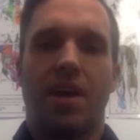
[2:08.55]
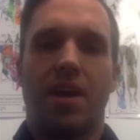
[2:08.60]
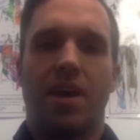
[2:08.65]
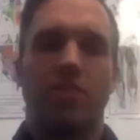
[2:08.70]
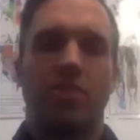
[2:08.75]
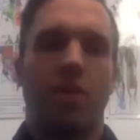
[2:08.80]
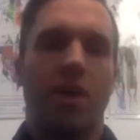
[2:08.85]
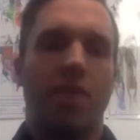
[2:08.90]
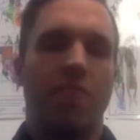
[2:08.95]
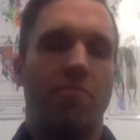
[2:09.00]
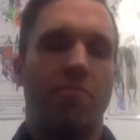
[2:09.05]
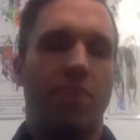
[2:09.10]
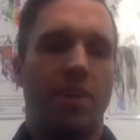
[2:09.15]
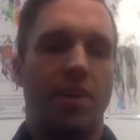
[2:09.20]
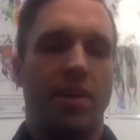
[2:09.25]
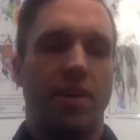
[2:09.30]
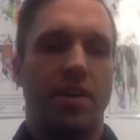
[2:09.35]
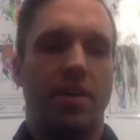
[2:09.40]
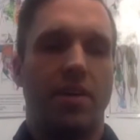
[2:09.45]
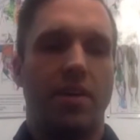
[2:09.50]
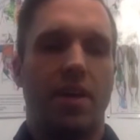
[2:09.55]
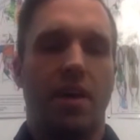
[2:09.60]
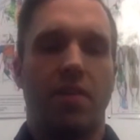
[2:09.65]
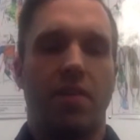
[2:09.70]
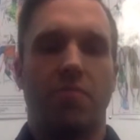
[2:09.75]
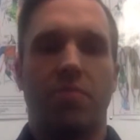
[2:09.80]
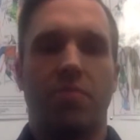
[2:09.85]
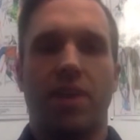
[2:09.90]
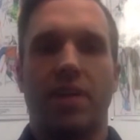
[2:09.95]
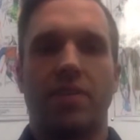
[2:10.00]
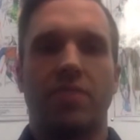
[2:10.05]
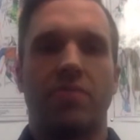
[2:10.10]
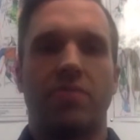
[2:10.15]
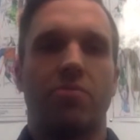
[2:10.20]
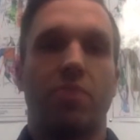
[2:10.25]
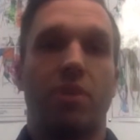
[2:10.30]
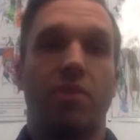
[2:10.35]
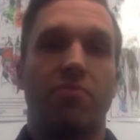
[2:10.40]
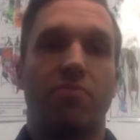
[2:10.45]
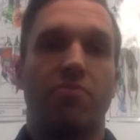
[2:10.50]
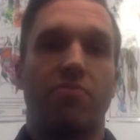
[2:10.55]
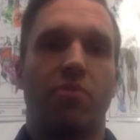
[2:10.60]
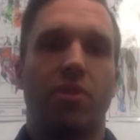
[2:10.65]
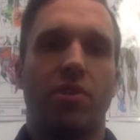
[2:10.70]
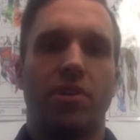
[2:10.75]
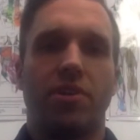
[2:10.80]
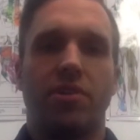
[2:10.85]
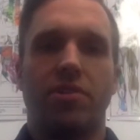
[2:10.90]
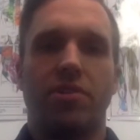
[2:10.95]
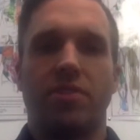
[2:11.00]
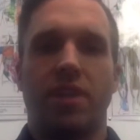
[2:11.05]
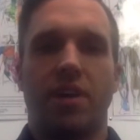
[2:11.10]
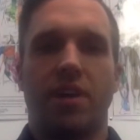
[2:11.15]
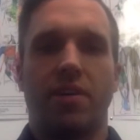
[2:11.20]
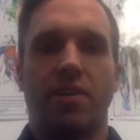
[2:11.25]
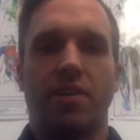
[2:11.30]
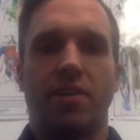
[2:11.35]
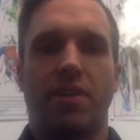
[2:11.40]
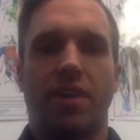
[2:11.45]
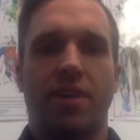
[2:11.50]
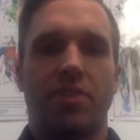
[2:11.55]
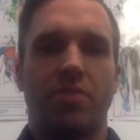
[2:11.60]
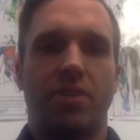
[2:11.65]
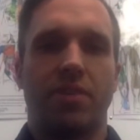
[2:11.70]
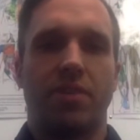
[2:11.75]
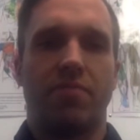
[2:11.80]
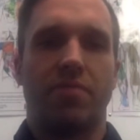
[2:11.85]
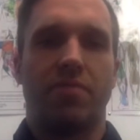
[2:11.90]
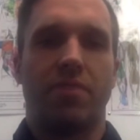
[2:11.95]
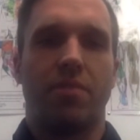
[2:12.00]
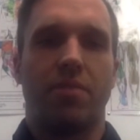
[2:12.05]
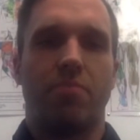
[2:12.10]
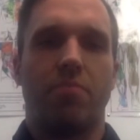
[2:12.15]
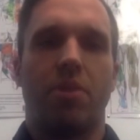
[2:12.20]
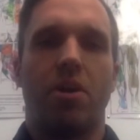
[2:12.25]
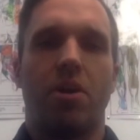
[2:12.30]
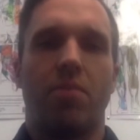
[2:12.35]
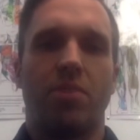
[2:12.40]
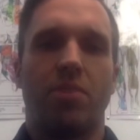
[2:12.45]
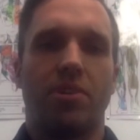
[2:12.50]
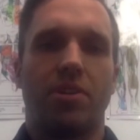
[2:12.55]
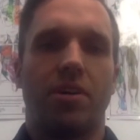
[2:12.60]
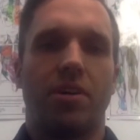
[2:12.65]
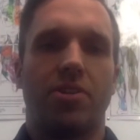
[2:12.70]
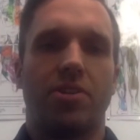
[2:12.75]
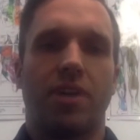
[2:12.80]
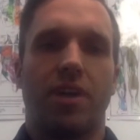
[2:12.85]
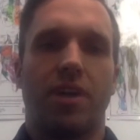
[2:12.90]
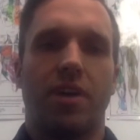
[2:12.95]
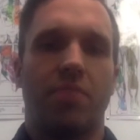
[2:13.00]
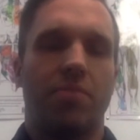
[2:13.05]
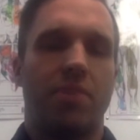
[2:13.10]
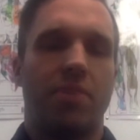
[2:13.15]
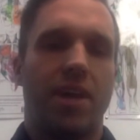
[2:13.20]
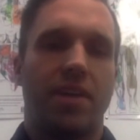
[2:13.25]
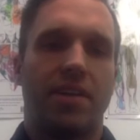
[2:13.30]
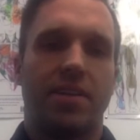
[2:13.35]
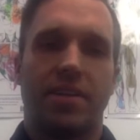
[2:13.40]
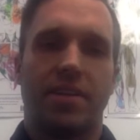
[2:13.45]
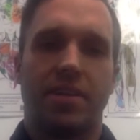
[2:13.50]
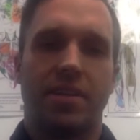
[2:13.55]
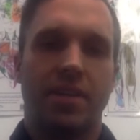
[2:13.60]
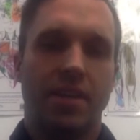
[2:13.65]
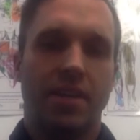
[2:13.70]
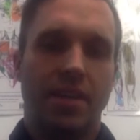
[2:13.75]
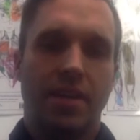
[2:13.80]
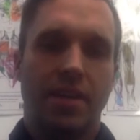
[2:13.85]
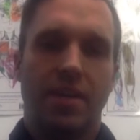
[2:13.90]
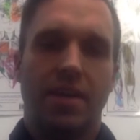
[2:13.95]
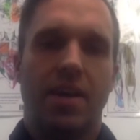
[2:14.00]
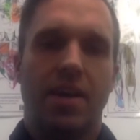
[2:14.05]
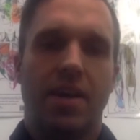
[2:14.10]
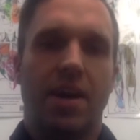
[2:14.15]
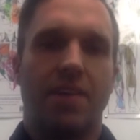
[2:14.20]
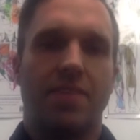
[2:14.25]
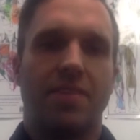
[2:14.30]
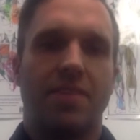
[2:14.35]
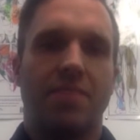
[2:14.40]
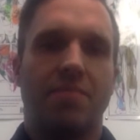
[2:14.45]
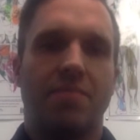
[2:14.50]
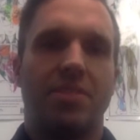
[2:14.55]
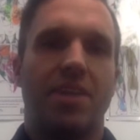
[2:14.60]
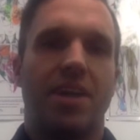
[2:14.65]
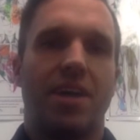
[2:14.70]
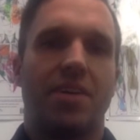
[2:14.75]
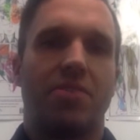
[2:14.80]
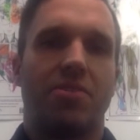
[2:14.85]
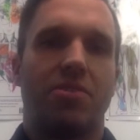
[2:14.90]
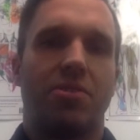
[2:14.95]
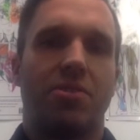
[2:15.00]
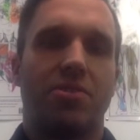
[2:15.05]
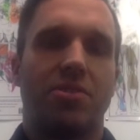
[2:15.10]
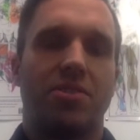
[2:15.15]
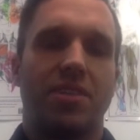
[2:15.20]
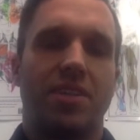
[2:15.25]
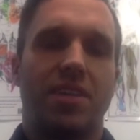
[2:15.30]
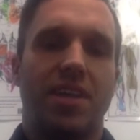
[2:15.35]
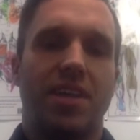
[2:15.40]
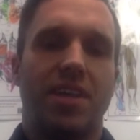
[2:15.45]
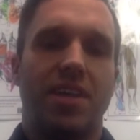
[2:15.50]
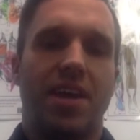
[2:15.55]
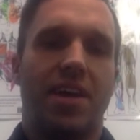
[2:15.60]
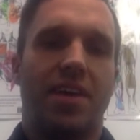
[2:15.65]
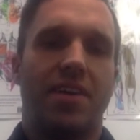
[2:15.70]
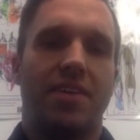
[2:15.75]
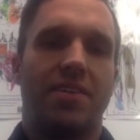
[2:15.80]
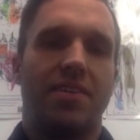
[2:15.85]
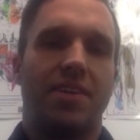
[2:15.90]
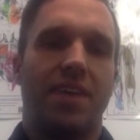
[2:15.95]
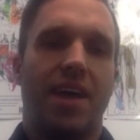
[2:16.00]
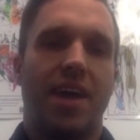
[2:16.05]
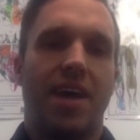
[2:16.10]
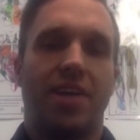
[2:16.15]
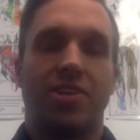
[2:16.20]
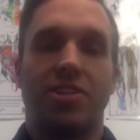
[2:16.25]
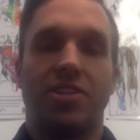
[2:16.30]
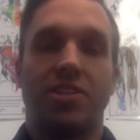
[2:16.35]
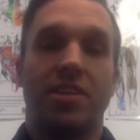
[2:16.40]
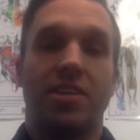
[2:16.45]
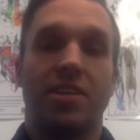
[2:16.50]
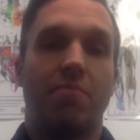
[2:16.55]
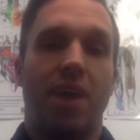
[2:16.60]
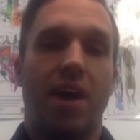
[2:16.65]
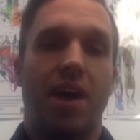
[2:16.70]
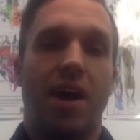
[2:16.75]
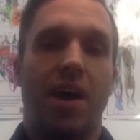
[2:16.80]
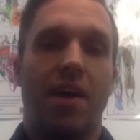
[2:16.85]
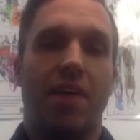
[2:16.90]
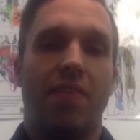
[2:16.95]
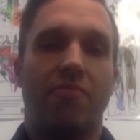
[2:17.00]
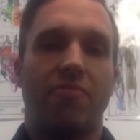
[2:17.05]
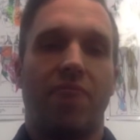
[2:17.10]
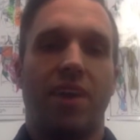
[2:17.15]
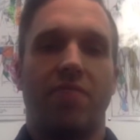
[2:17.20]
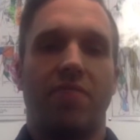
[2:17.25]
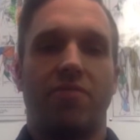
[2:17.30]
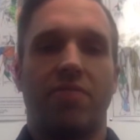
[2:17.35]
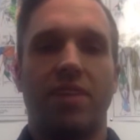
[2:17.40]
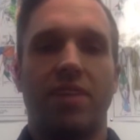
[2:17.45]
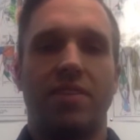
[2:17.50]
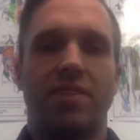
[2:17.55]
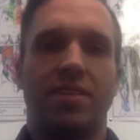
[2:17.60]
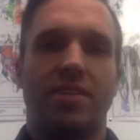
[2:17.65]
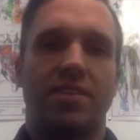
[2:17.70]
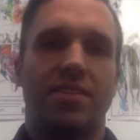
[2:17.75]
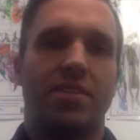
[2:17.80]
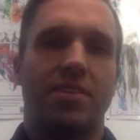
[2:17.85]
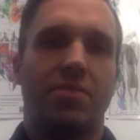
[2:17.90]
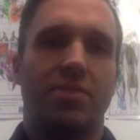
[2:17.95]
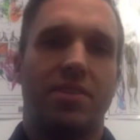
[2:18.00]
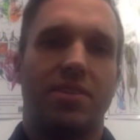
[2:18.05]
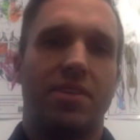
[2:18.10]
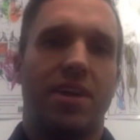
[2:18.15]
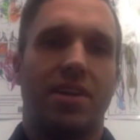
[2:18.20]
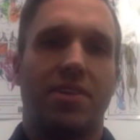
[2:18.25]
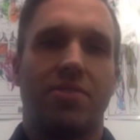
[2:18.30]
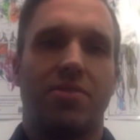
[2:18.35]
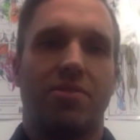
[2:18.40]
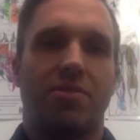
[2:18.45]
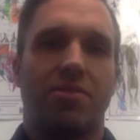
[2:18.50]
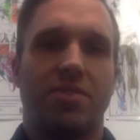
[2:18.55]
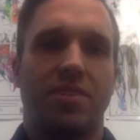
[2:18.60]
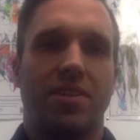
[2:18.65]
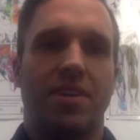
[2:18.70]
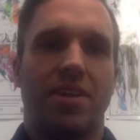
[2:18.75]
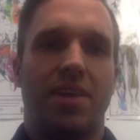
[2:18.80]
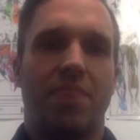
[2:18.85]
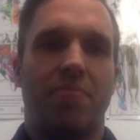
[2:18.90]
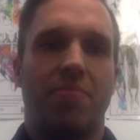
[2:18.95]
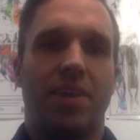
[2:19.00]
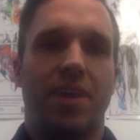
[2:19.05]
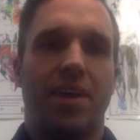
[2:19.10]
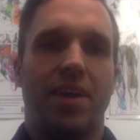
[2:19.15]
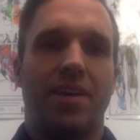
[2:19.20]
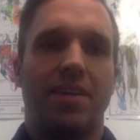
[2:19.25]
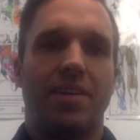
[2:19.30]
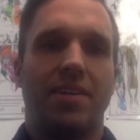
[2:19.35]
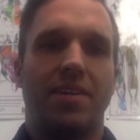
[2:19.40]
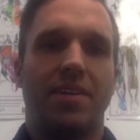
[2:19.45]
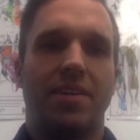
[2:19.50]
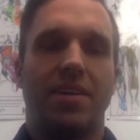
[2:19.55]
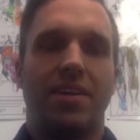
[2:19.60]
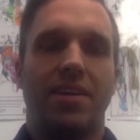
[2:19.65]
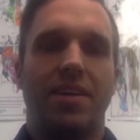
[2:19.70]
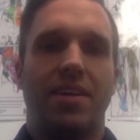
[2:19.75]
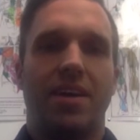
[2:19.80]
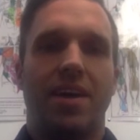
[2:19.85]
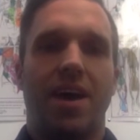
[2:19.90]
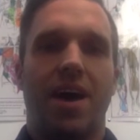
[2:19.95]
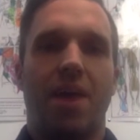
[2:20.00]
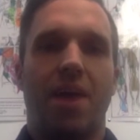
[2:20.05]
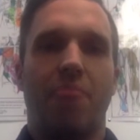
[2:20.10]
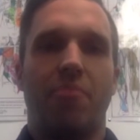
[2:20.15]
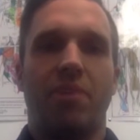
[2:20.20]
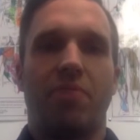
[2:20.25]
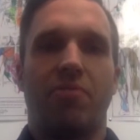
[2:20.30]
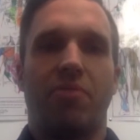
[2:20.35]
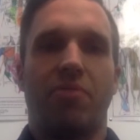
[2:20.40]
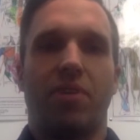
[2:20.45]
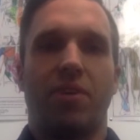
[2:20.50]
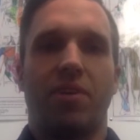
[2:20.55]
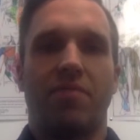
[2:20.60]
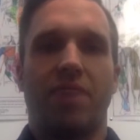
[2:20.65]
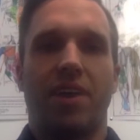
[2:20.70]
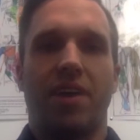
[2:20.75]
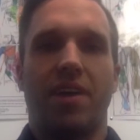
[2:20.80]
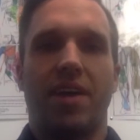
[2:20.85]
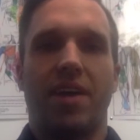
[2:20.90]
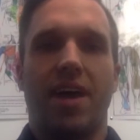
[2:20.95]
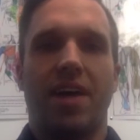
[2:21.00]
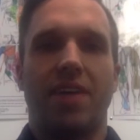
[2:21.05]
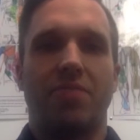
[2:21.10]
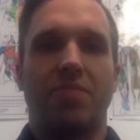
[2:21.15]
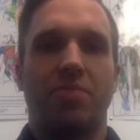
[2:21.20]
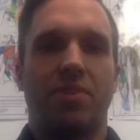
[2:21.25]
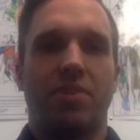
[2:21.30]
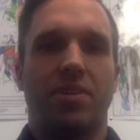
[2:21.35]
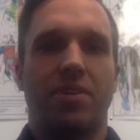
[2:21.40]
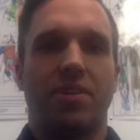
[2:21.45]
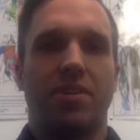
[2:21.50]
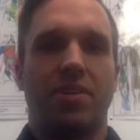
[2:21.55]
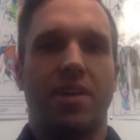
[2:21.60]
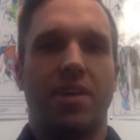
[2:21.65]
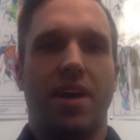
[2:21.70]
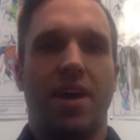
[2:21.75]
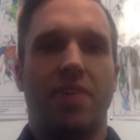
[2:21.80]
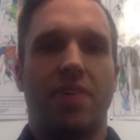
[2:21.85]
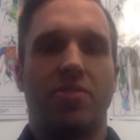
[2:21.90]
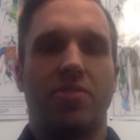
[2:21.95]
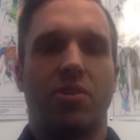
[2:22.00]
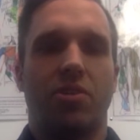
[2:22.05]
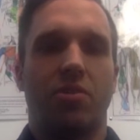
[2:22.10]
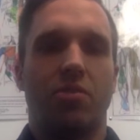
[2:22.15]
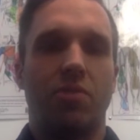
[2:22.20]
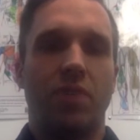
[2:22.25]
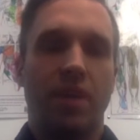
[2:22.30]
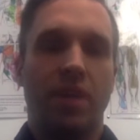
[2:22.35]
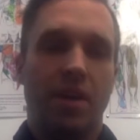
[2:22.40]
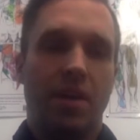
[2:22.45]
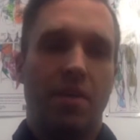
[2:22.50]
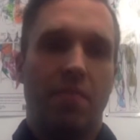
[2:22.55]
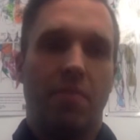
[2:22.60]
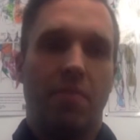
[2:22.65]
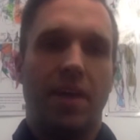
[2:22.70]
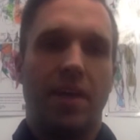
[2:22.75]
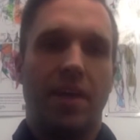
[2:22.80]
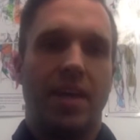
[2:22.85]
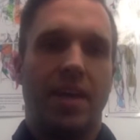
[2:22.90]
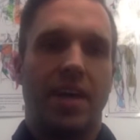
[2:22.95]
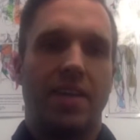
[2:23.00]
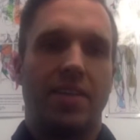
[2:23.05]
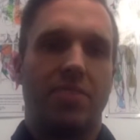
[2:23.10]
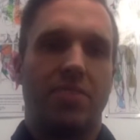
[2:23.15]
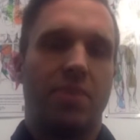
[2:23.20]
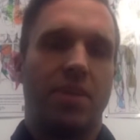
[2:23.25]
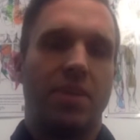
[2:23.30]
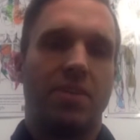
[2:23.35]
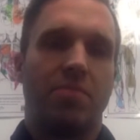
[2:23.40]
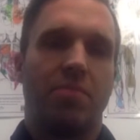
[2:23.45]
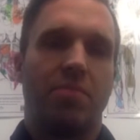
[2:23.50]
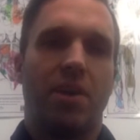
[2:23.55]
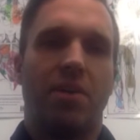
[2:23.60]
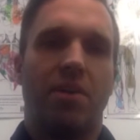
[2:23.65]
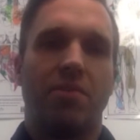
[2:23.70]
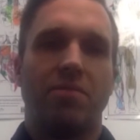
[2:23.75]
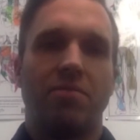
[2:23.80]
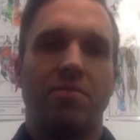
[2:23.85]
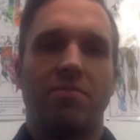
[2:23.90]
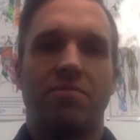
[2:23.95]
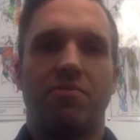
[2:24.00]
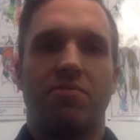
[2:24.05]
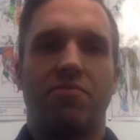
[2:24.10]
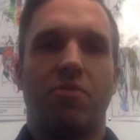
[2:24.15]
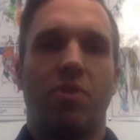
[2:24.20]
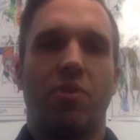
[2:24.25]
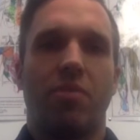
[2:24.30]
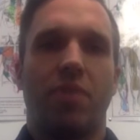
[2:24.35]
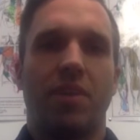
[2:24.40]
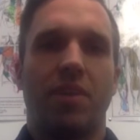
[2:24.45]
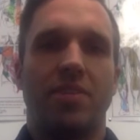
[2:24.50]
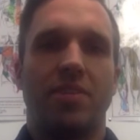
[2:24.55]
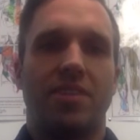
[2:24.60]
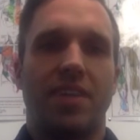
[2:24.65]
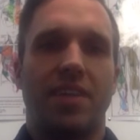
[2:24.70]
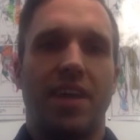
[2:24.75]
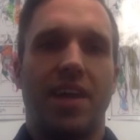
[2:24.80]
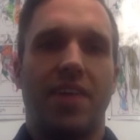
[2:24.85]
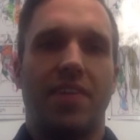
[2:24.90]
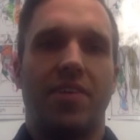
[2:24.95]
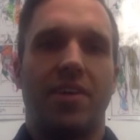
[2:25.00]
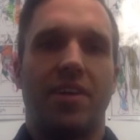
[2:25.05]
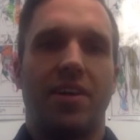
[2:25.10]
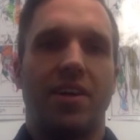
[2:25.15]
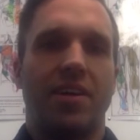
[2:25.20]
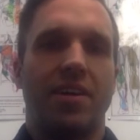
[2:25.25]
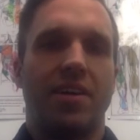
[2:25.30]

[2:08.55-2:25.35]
So I've been out of practice for about 4 years now. I graduated from Palmer College of Chiropractic, same as Dr. Olson. And I actually did my final residency with Dr. Olson up at Big Fork Valley Hospital. So Mike and I had spent about 4 months together.